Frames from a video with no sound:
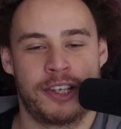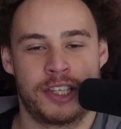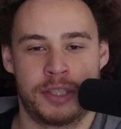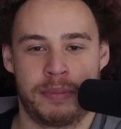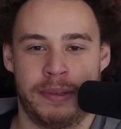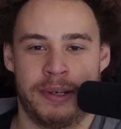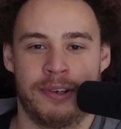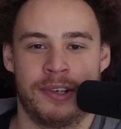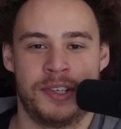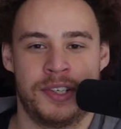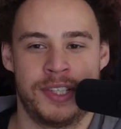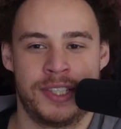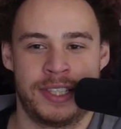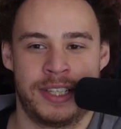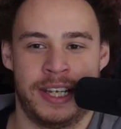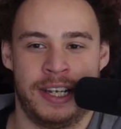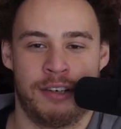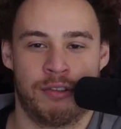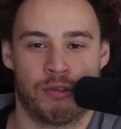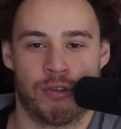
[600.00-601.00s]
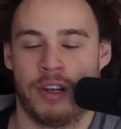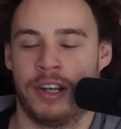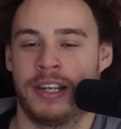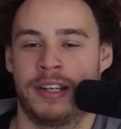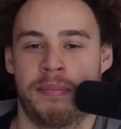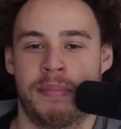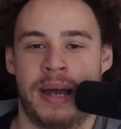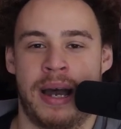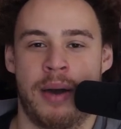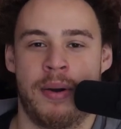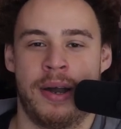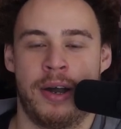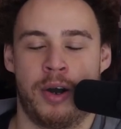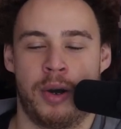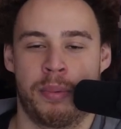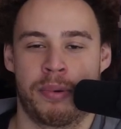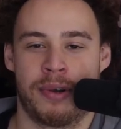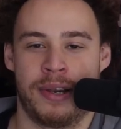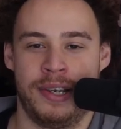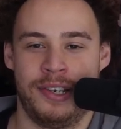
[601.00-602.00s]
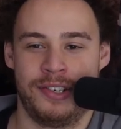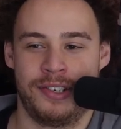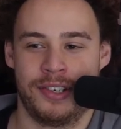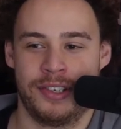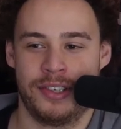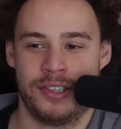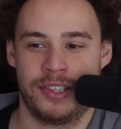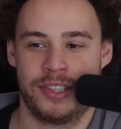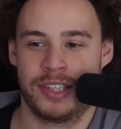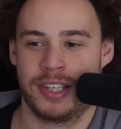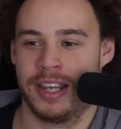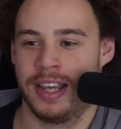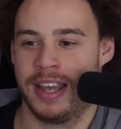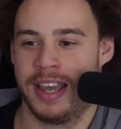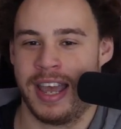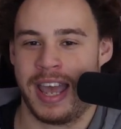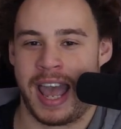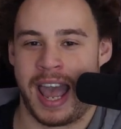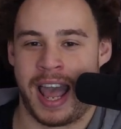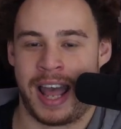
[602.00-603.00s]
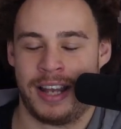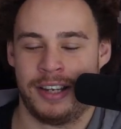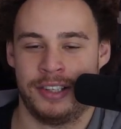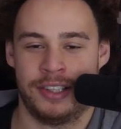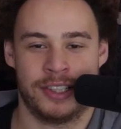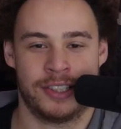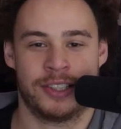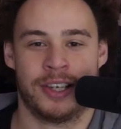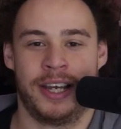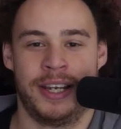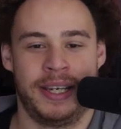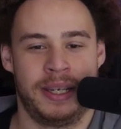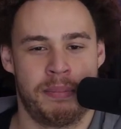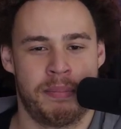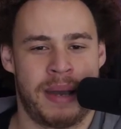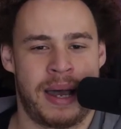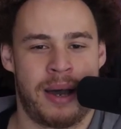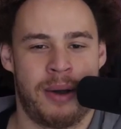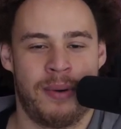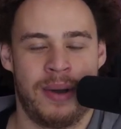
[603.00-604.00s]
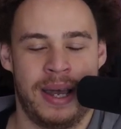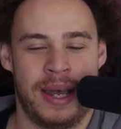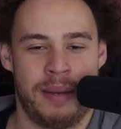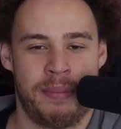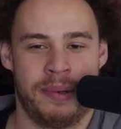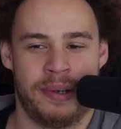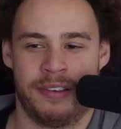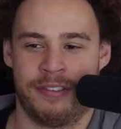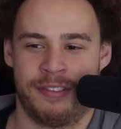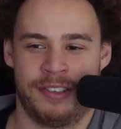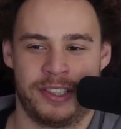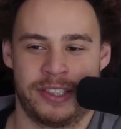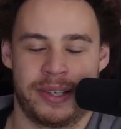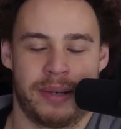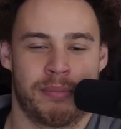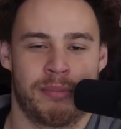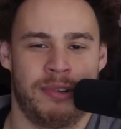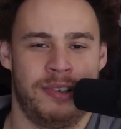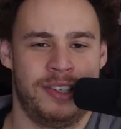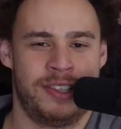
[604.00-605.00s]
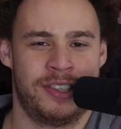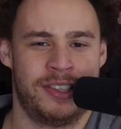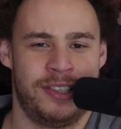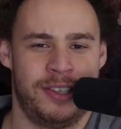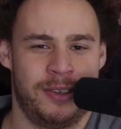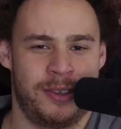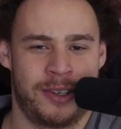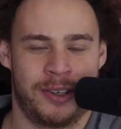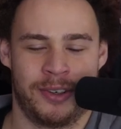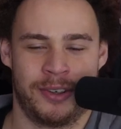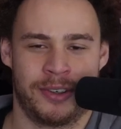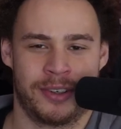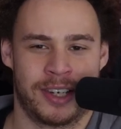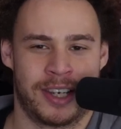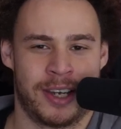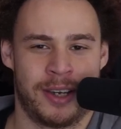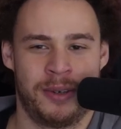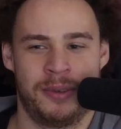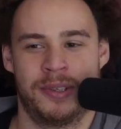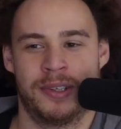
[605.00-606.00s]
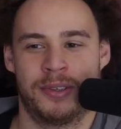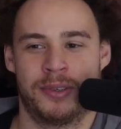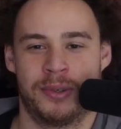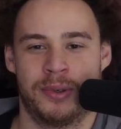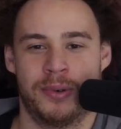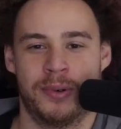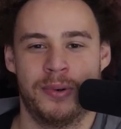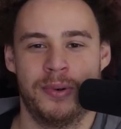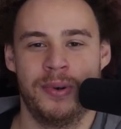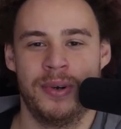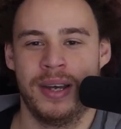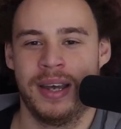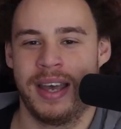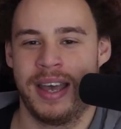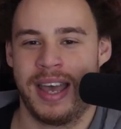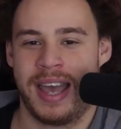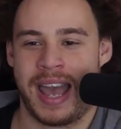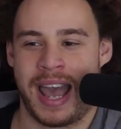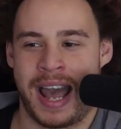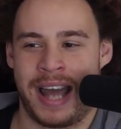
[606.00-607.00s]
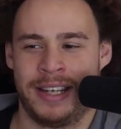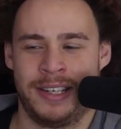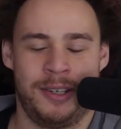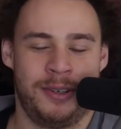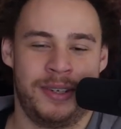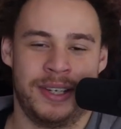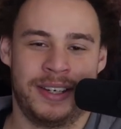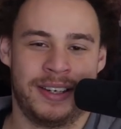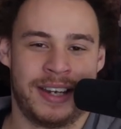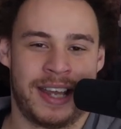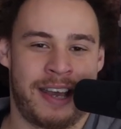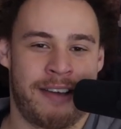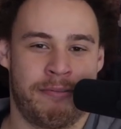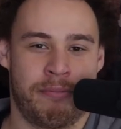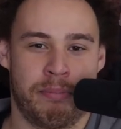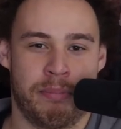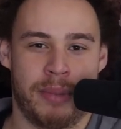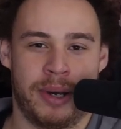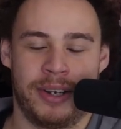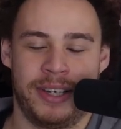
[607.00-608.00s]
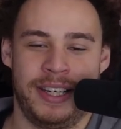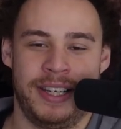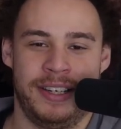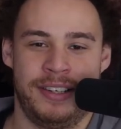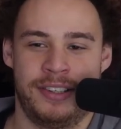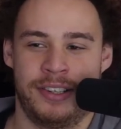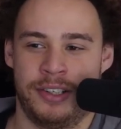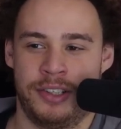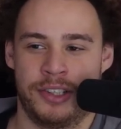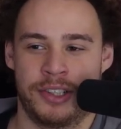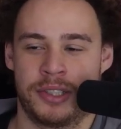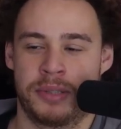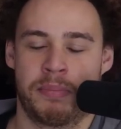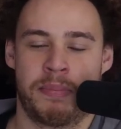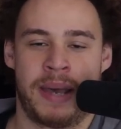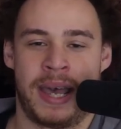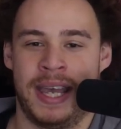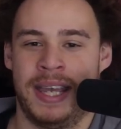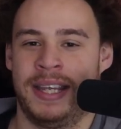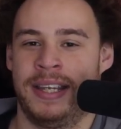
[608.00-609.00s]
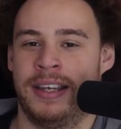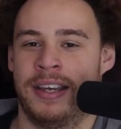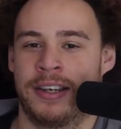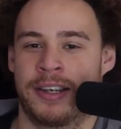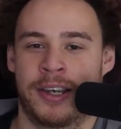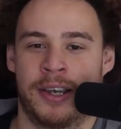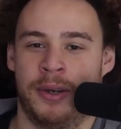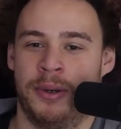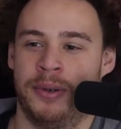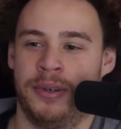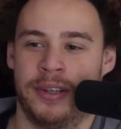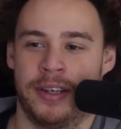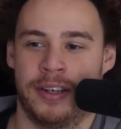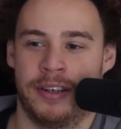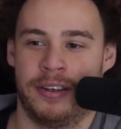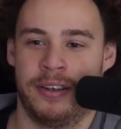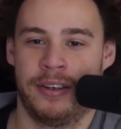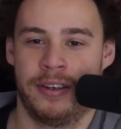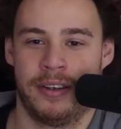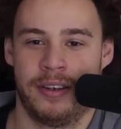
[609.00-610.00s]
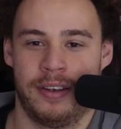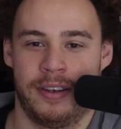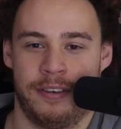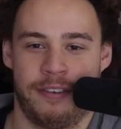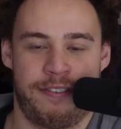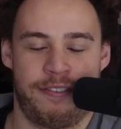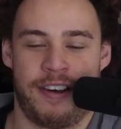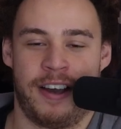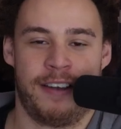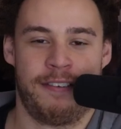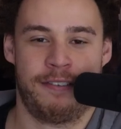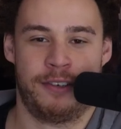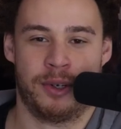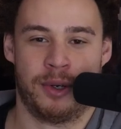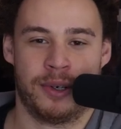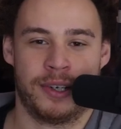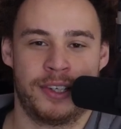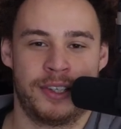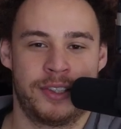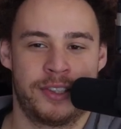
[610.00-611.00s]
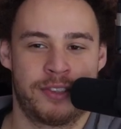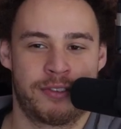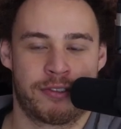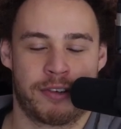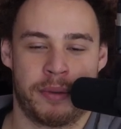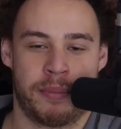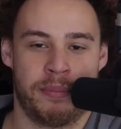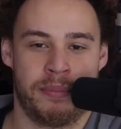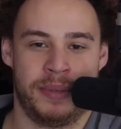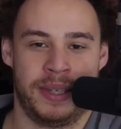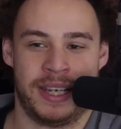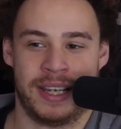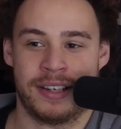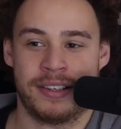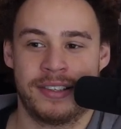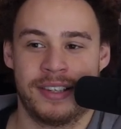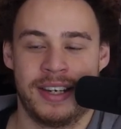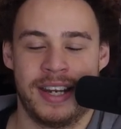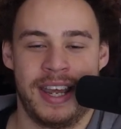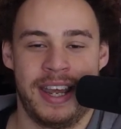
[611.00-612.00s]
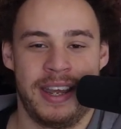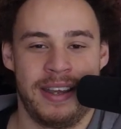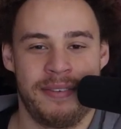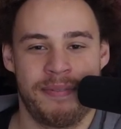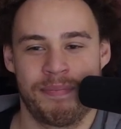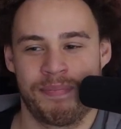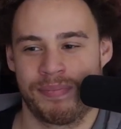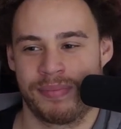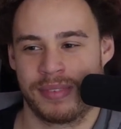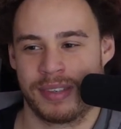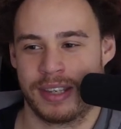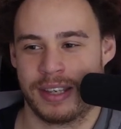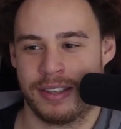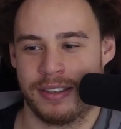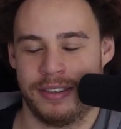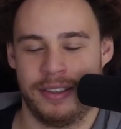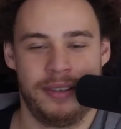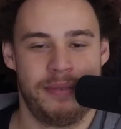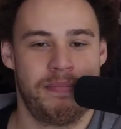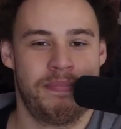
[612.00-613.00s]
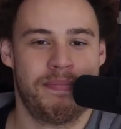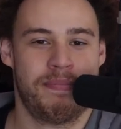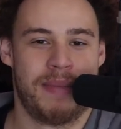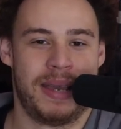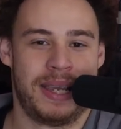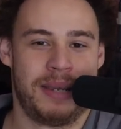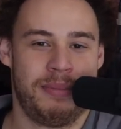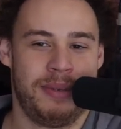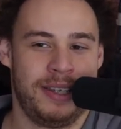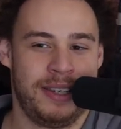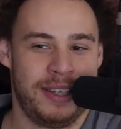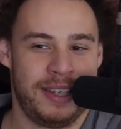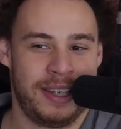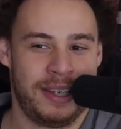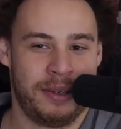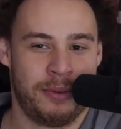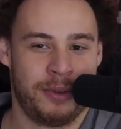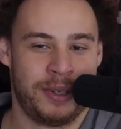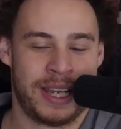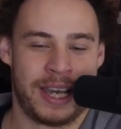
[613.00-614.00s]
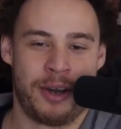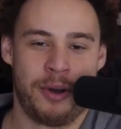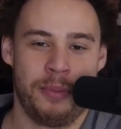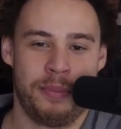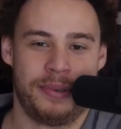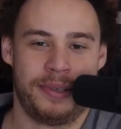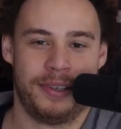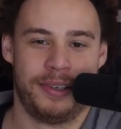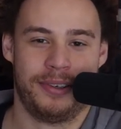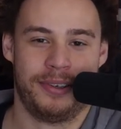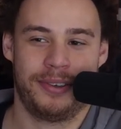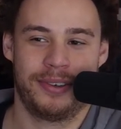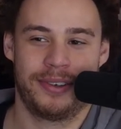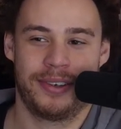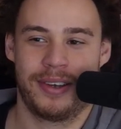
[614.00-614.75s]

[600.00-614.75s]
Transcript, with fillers: experienced in running malware operations and designing malware, but for some reason you couldn't code at all, and you didn't have money to just pay a coder $5 from the internet, then maybe it would help you.